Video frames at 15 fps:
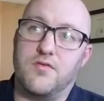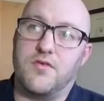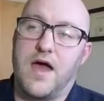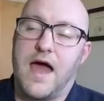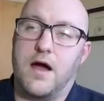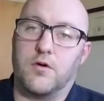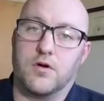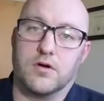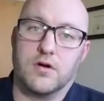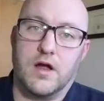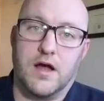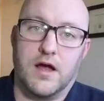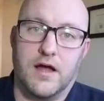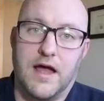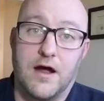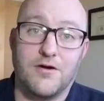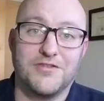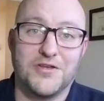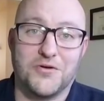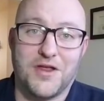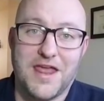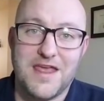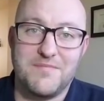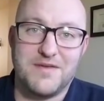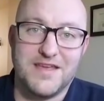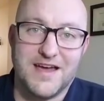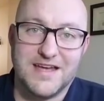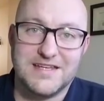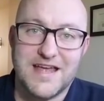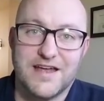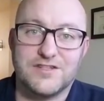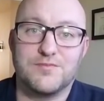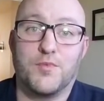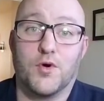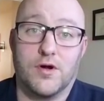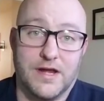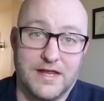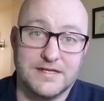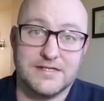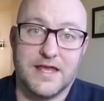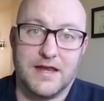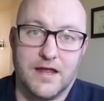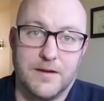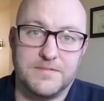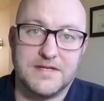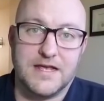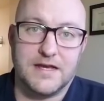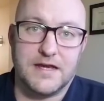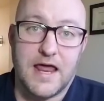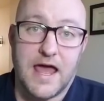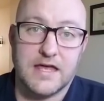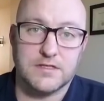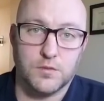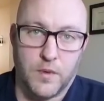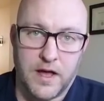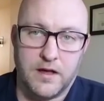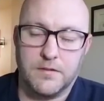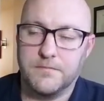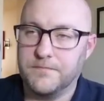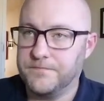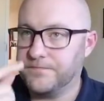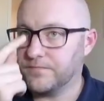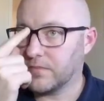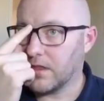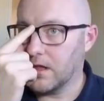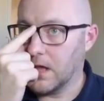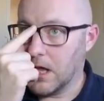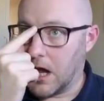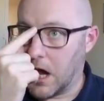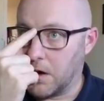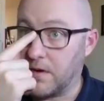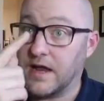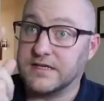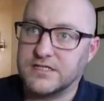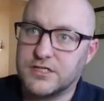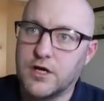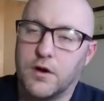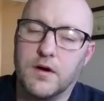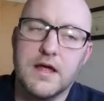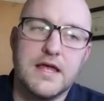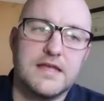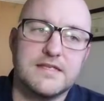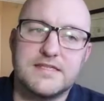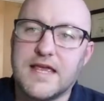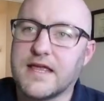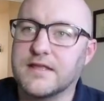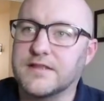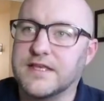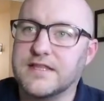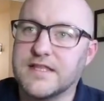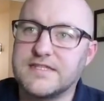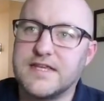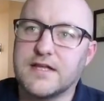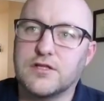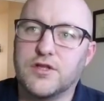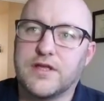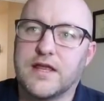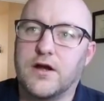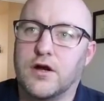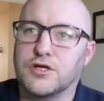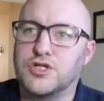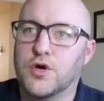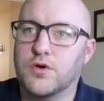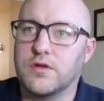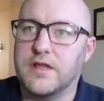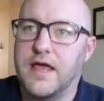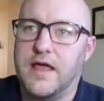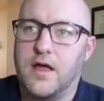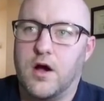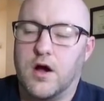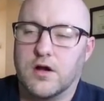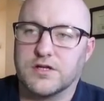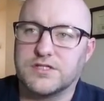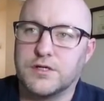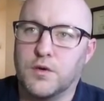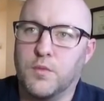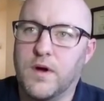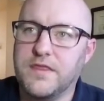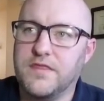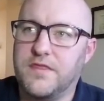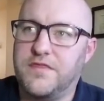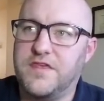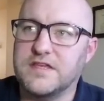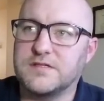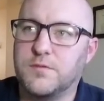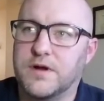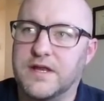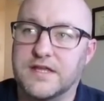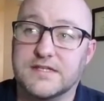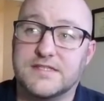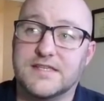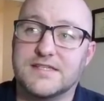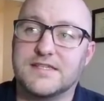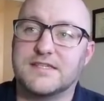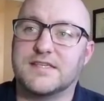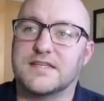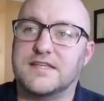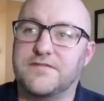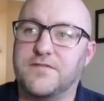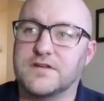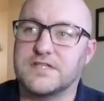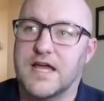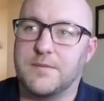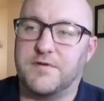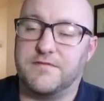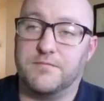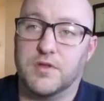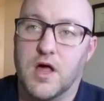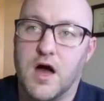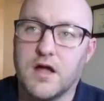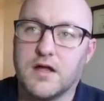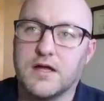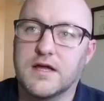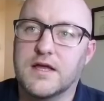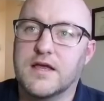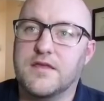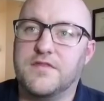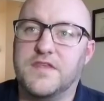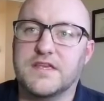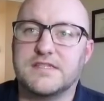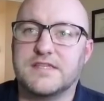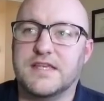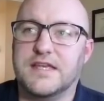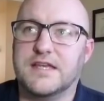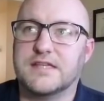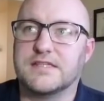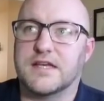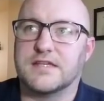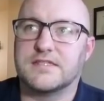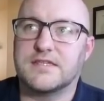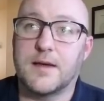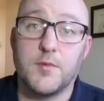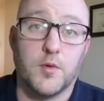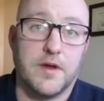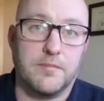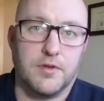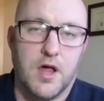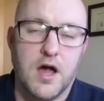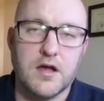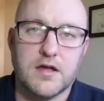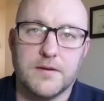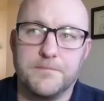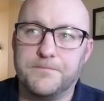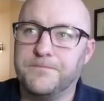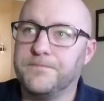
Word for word: our, uh, our little KPI dashboard is getting updated as well. All right, so Secondly, let's take a look at our total AR. So what this one is, this is a different type of block. This is a summary block.